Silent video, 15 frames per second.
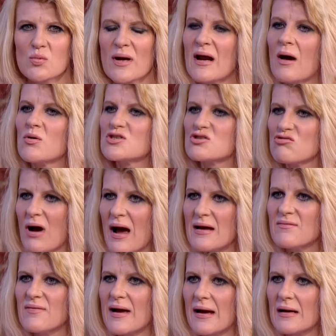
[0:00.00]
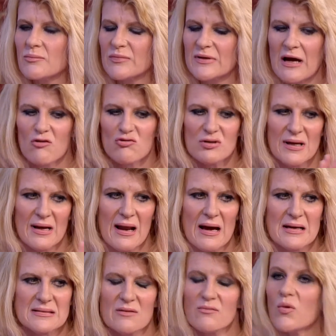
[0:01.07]
when I was driving, and I
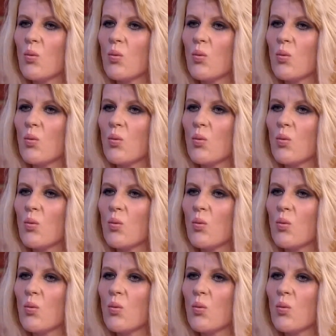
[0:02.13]
realised in